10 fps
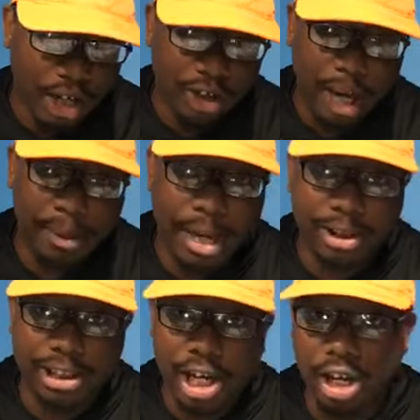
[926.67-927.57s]
crappie that
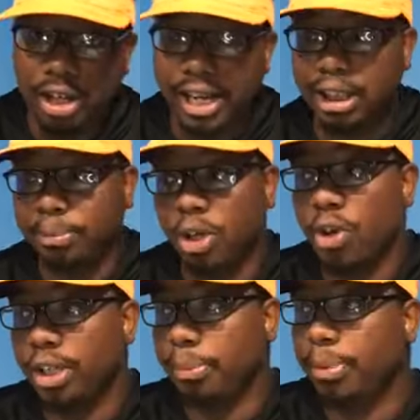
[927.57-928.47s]
was caught at the
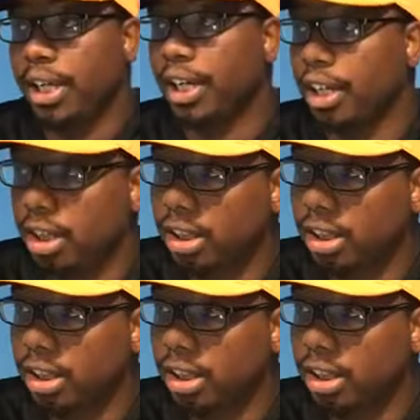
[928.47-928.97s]
Pahokee Pier